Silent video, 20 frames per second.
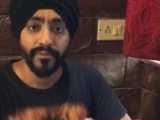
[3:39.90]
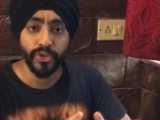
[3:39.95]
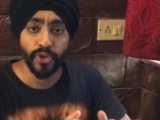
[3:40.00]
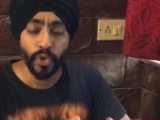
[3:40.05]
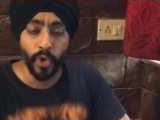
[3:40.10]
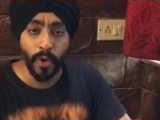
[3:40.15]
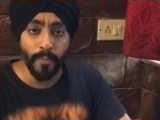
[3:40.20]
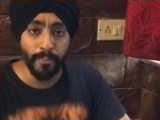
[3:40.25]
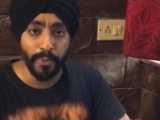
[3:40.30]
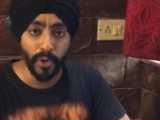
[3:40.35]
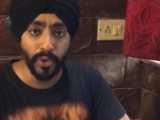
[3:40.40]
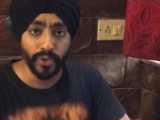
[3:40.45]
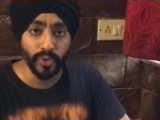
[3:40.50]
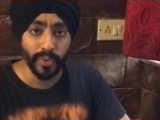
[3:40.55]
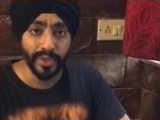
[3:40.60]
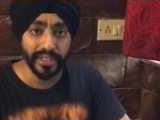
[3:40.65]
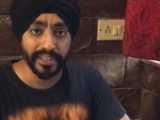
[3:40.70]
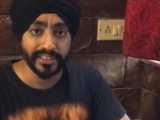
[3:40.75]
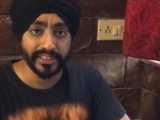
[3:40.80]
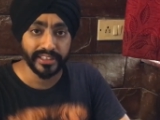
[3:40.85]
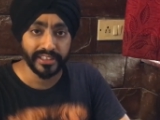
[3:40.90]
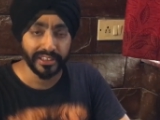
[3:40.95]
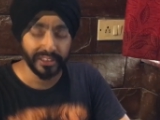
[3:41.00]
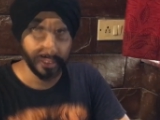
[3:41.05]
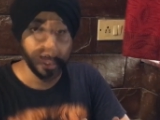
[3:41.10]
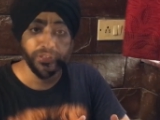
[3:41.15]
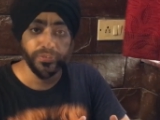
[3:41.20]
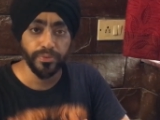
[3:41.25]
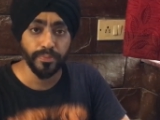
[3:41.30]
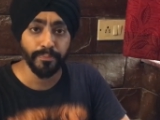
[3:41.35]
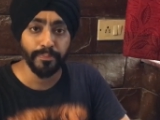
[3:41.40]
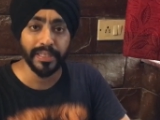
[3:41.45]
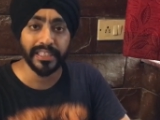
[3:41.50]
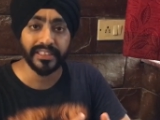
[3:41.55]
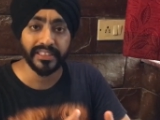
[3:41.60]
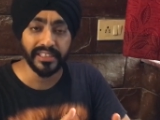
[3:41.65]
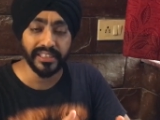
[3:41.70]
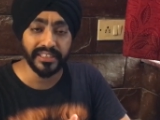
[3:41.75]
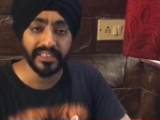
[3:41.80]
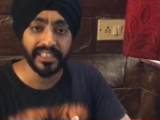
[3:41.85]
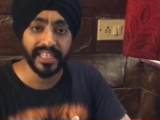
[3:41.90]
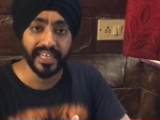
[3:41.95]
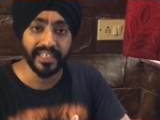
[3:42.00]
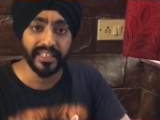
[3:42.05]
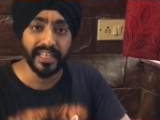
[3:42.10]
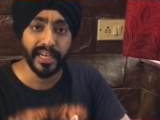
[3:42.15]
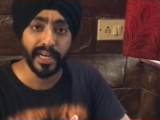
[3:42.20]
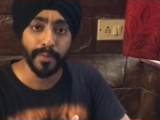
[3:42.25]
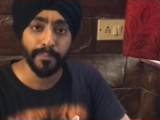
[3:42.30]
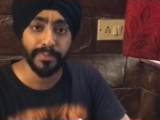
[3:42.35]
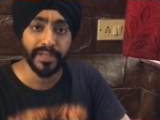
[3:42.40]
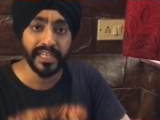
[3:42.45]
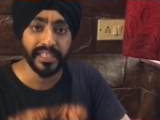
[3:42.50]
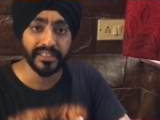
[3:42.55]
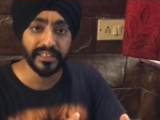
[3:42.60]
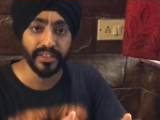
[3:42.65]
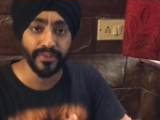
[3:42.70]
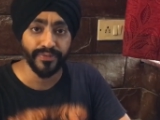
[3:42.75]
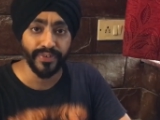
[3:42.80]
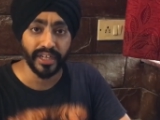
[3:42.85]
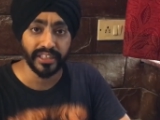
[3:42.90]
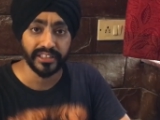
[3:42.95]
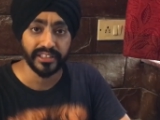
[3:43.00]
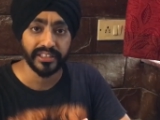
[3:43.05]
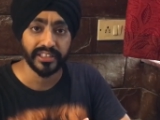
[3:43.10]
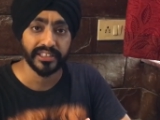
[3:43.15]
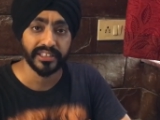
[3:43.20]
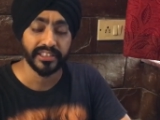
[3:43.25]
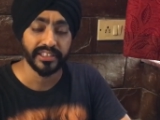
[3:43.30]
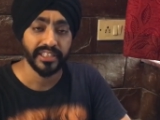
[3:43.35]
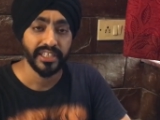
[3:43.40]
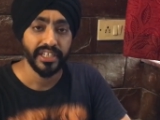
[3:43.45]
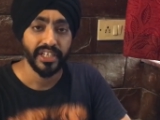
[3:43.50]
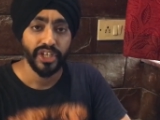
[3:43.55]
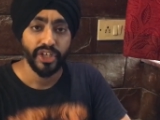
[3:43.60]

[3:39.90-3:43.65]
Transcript: No bloatwares. Pixels get their updates the fastest.